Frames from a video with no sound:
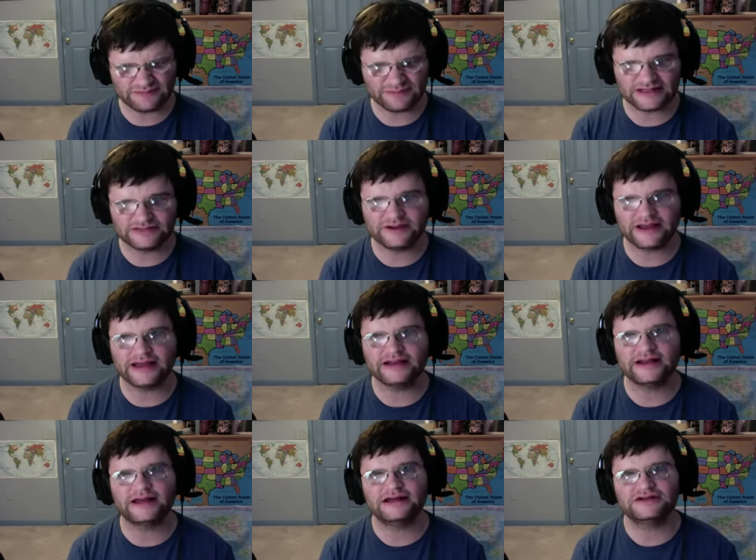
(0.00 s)
and, by, the way,
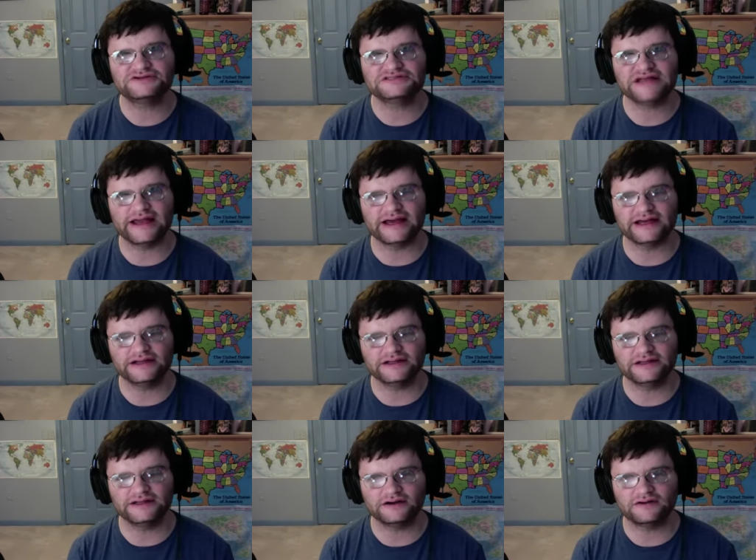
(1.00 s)
and, and understand,
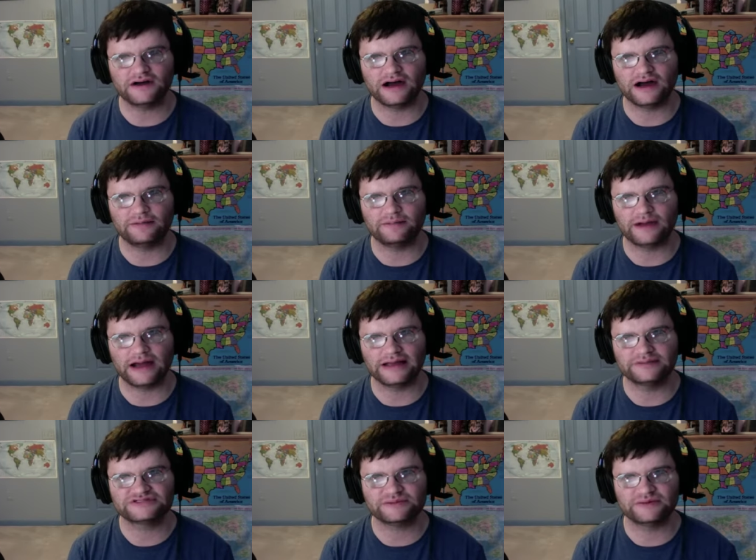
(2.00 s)
you know, um, I
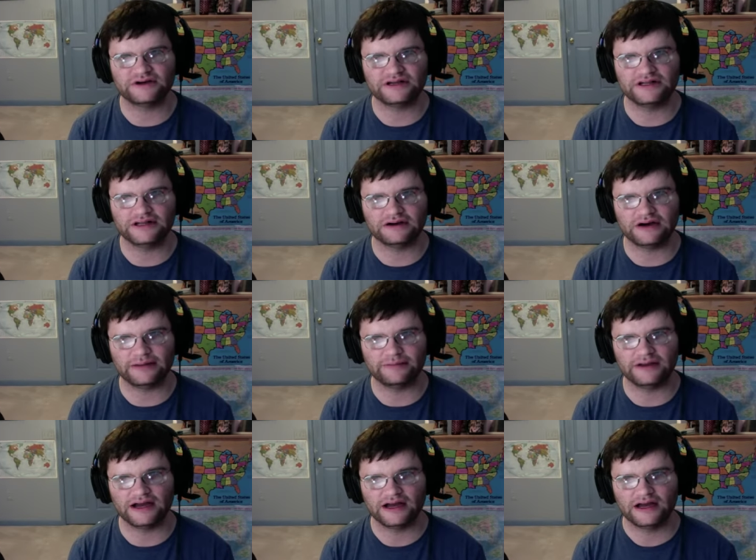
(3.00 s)
am someone, you know, I'm
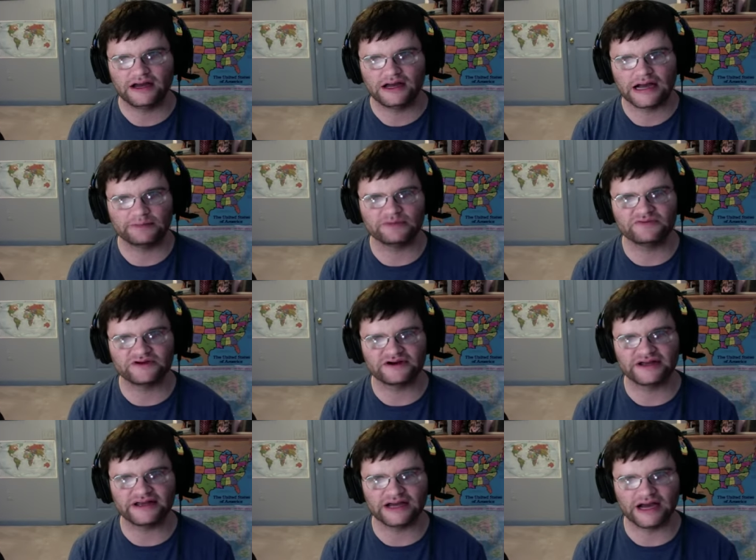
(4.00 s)
a, I'm a
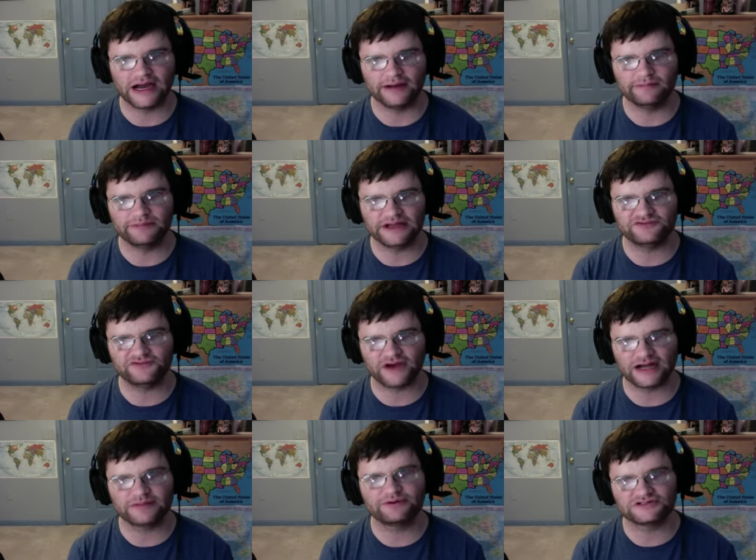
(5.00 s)
very um,
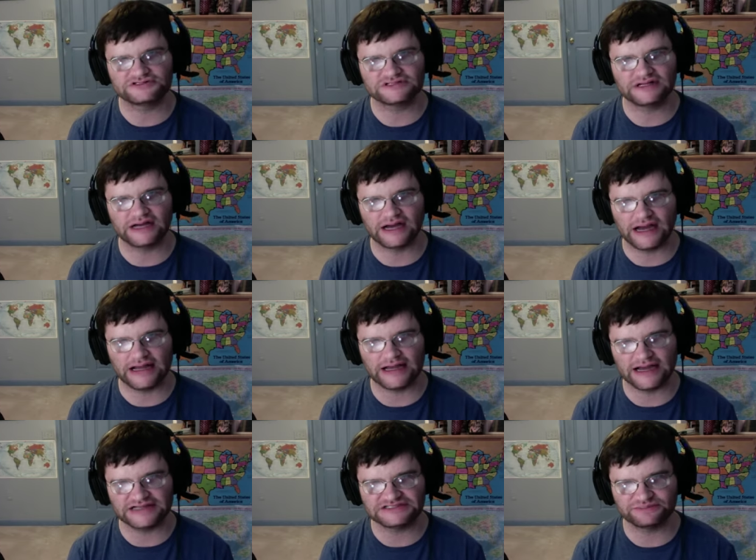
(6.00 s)
patriotic person. Uh, I,
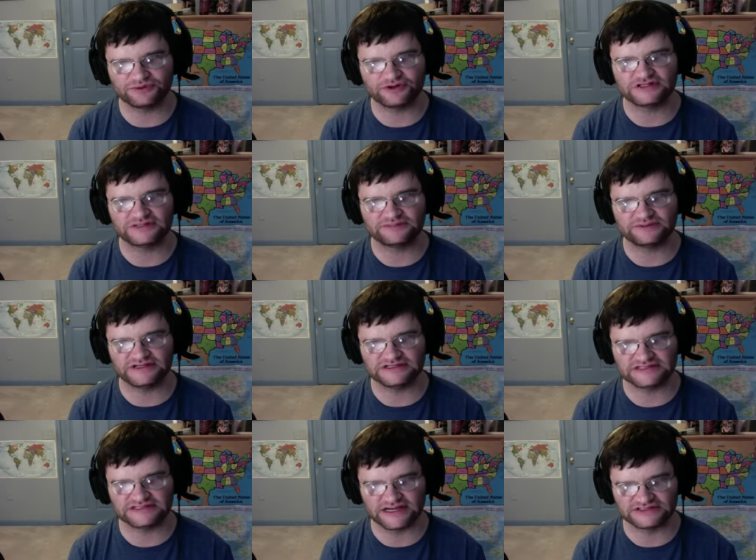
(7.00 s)
I support the police
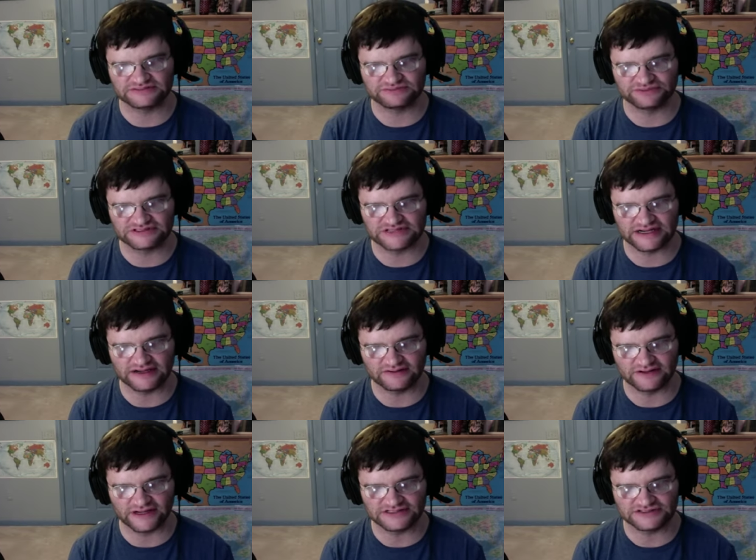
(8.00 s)
a thousand percent.
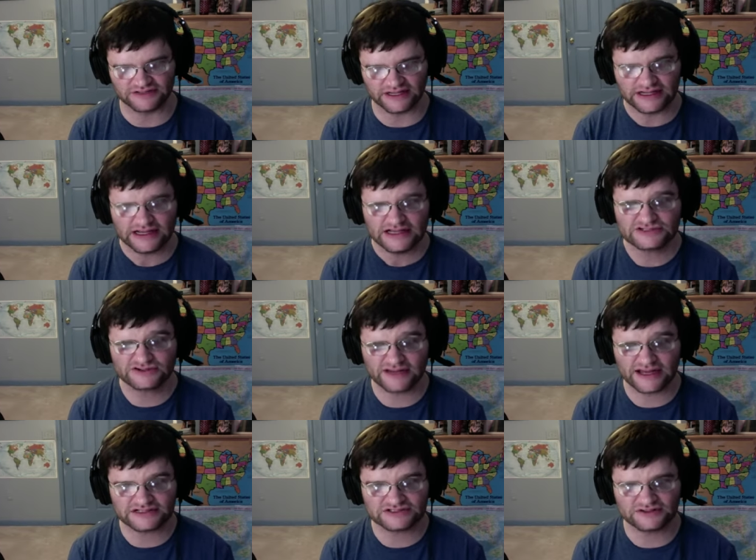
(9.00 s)
Okay, so let so
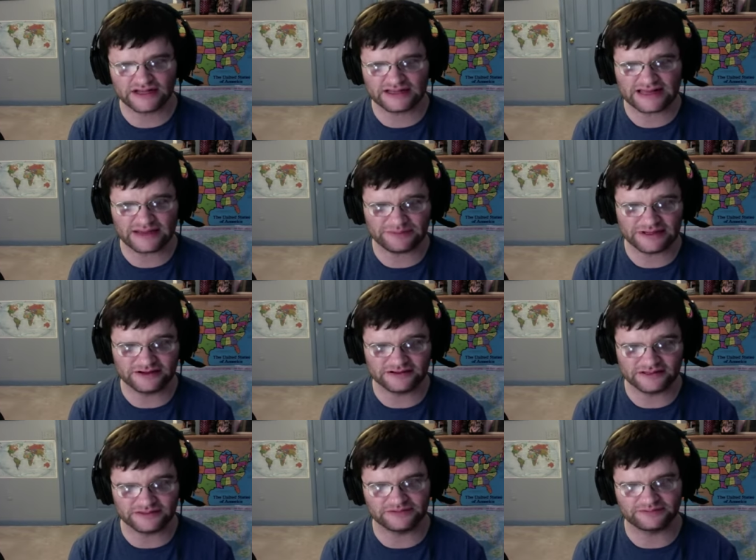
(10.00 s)
let so let that be known.
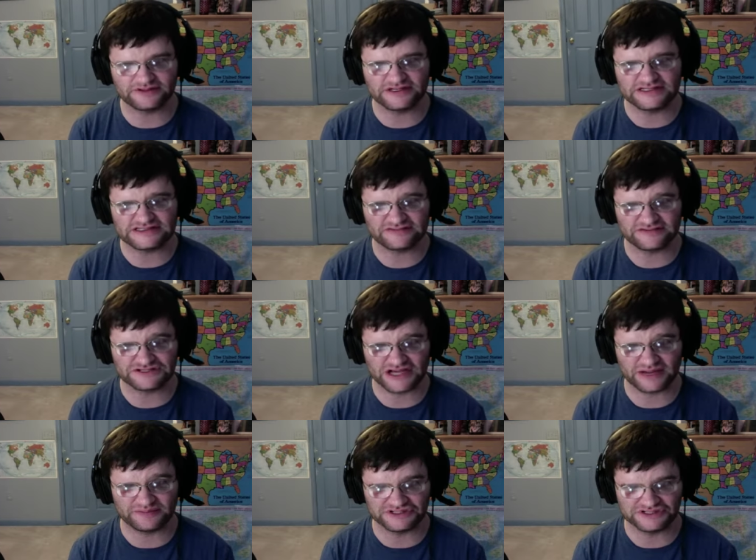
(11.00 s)
The, the police have a
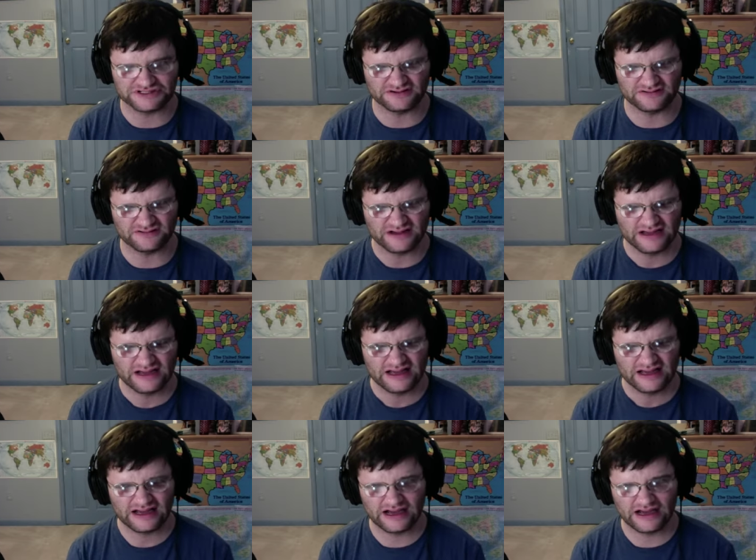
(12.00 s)
job to do.
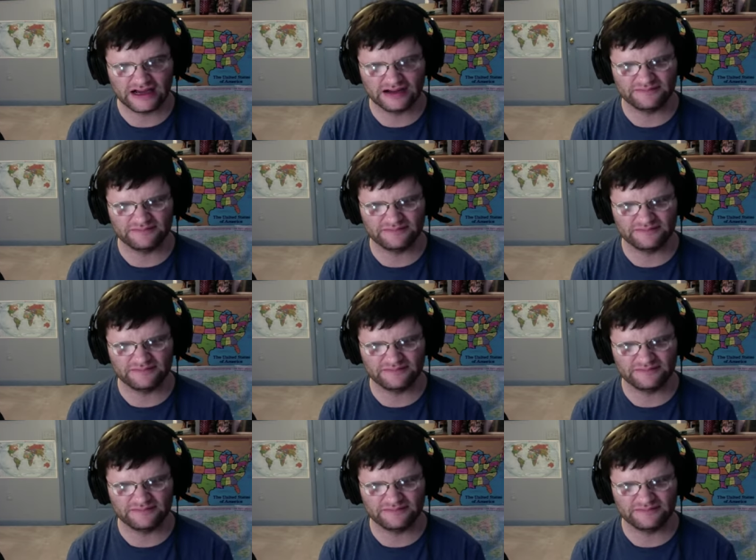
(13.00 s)
Um, oh,